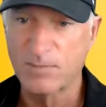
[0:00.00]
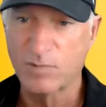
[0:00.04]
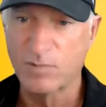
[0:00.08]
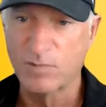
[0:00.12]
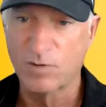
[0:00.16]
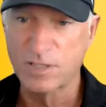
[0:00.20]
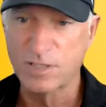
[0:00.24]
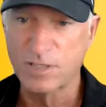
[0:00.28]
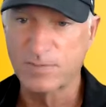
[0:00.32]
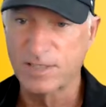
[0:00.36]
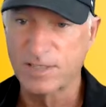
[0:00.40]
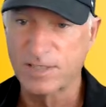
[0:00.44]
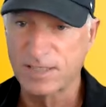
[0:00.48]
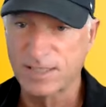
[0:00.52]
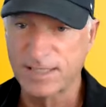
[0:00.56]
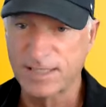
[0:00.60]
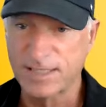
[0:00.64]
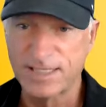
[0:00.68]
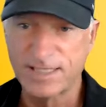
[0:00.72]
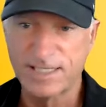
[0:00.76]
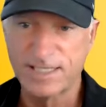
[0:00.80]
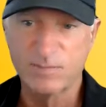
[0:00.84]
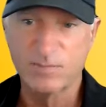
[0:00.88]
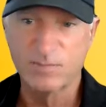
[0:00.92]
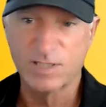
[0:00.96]
boards, plus
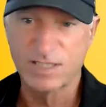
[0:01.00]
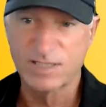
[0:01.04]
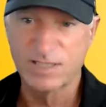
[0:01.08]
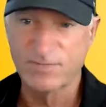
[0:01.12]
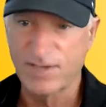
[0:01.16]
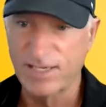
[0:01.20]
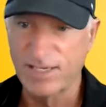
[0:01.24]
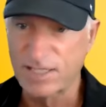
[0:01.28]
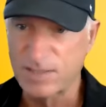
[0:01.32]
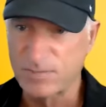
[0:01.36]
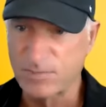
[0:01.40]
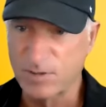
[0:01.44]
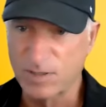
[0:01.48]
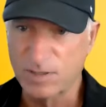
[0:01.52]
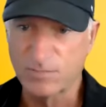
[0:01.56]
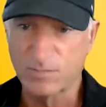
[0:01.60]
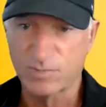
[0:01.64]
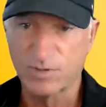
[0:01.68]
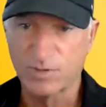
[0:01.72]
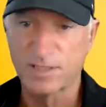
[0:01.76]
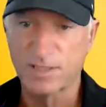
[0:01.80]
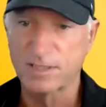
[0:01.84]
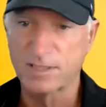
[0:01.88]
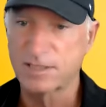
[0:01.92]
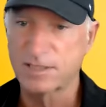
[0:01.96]
LinkedIn, plus Facebook,
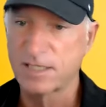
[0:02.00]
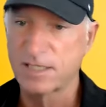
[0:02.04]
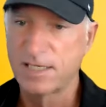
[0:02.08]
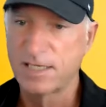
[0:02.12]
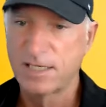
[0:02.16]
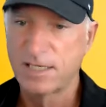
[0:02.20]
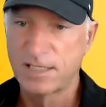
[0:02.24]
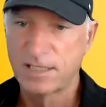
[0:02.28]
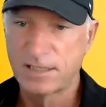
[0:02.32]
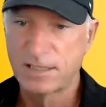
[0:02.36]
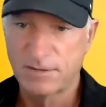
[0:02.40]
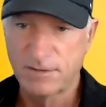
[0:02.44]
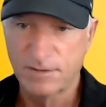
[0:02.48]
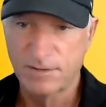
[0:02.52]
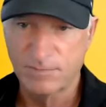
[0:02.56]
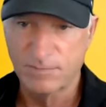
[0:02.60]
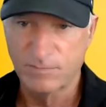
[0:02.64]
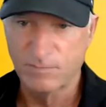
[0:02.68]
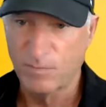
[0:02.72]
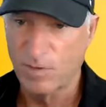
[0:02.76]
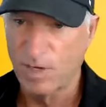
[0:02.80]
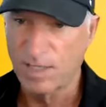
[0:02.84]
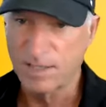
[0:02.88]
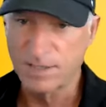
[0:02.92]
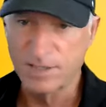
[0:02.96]
plus
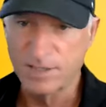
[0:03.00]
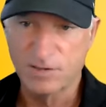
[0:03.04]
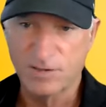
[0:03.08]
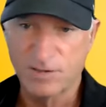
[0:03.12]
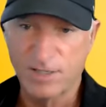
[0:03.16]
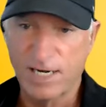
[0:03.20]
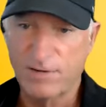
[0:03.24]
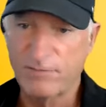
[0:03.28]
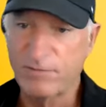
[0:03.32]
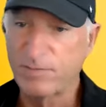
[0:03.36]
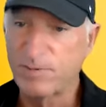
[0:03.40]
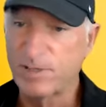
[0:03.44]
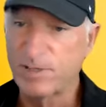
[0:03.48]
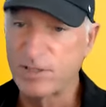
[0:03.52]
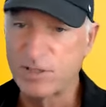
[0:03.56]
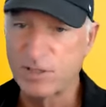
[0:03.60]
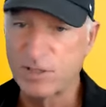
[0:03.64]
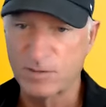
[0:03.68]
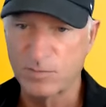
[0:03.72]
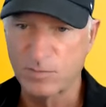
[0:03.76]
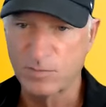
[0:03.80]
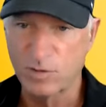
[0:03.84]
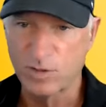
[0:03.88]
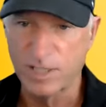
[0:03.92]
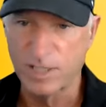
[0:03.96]
Monster, every place you
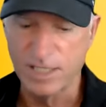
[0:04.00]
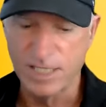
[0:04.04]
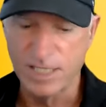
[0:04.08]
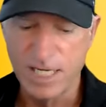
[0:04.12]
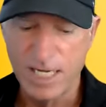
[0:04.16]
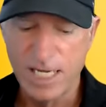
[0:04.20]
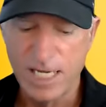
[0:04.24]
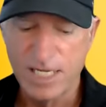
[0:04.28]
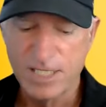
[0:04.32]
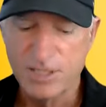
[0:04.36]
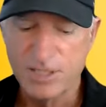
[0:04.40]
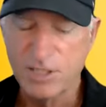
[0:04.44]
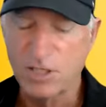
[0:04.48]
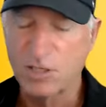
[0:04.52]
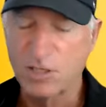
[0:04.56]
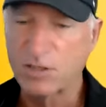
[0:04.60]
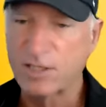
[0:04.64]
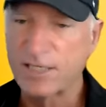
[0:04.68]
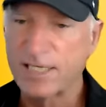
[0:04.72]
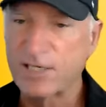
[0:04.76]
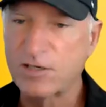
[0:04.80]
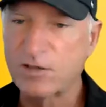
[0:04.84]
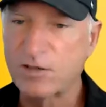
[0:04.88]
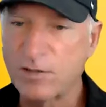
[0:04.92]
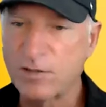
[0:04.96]
can put it. So
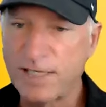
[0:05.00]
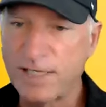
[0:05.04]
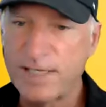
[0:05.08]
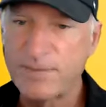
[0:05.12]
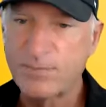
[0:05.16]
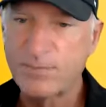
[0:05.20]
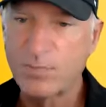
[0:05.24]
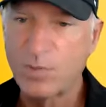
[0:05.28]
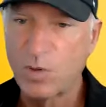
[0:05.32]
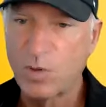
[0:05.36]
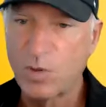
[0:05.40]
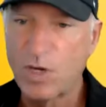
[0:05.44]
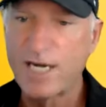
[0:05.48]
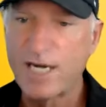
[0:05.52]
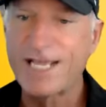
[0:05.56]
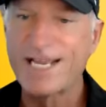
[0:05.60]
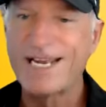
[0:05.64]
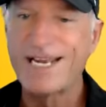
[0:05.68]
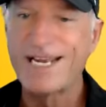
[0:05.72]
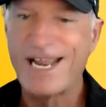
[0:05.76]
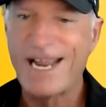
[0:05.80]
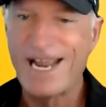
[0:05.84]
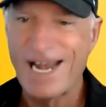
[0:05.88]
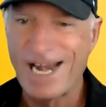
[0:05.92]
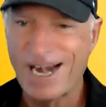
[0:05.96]
literally put
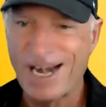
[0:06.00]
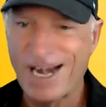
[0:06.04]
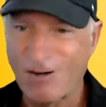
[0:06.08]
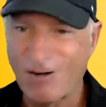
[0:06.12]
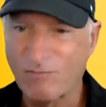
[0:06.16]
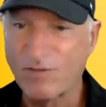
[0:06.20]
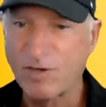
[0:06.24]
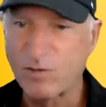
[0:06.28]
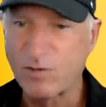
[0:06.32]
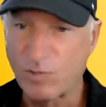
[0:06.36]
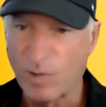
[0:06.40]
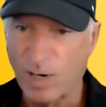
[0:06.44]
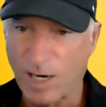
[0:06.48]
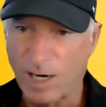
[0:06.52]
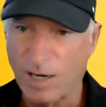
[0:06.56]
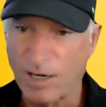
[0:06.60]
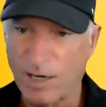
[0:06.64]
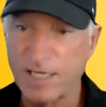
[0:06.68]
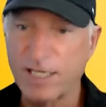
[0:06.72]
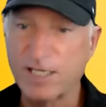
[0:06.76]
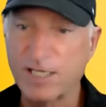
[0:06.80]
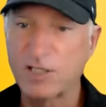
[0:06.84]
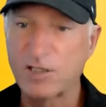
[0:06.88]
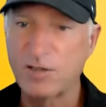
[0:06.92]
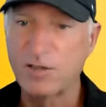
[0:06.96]
it everywhere,
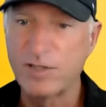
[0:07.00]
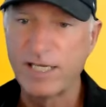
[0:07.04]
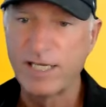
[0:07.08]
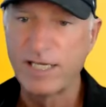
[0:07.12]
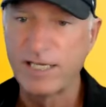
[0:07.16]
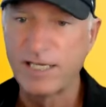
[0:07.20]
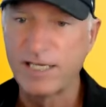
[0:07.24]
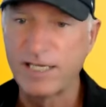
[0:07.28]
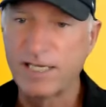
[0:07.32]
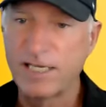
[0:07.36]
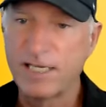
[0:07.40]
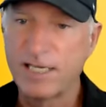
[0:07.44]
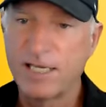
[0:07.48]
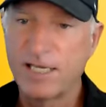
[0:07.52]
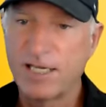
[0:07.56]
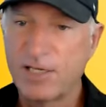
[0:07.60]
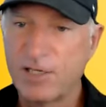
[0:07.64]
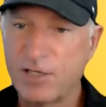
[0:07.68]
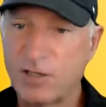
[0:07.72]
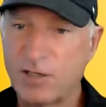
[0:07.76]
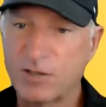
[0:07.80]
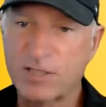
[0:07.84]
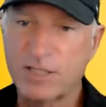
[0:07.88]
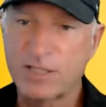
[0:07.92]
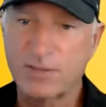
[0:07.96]
including
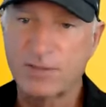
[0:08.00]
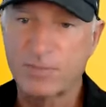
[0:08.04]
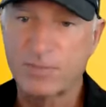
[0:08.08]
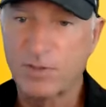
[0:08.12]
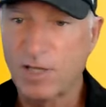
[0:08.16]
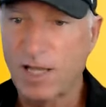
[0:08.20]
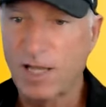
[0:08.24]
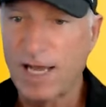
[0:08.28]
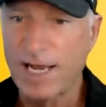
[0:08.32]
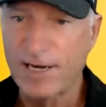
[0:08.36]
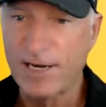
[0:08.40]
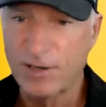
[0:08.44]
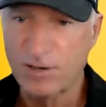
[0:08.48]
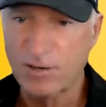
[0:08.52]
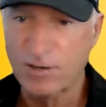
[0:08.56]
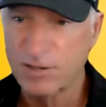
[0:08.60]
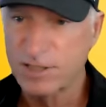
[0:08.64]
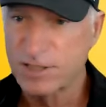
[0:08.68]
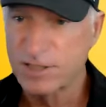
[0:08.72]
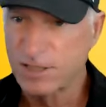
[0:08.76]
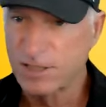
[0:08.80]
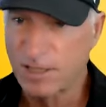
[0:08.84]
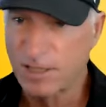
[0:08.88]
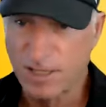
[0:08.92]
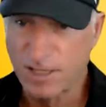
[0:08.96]
your
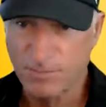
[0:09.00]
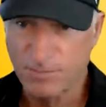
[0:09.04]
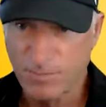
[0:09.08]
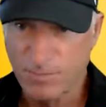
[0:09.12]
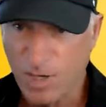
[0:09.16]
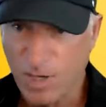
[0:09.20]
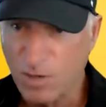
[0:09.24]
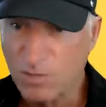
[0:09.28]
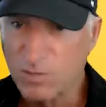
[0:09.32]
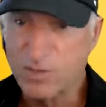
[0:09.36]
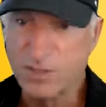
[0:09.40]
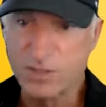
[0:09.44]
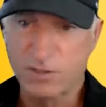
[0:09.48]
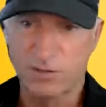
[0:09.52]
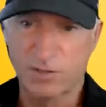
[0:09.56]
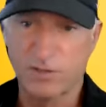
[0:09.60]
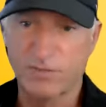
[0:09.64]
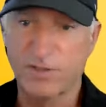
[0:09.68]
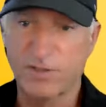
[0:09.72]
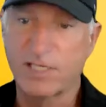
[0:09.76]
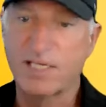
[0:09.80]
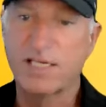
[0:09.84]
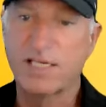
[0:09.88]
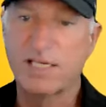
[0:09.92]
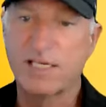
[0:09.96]
suppliers on a poster if
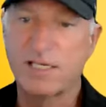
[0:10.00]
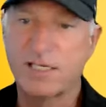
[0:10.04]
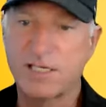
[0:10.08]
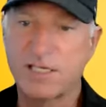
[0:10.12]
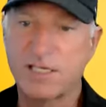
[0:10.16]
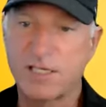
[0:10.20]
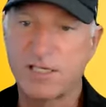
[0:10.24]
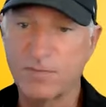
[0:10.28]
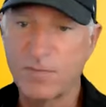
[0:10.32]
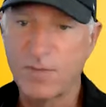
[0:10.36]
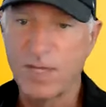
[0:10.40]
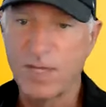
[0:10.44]
you need to.